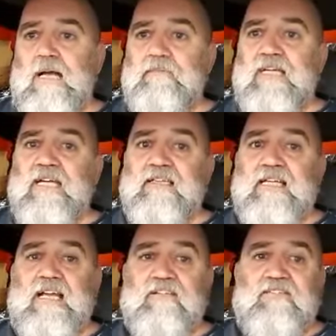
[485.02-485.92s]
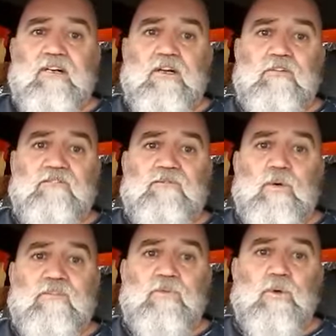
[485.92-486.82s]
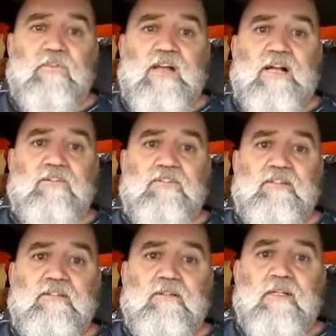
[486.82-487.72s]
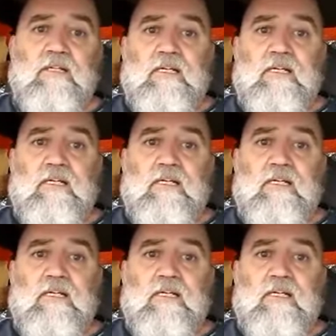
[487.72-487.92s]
I'm taking that as the 144,000.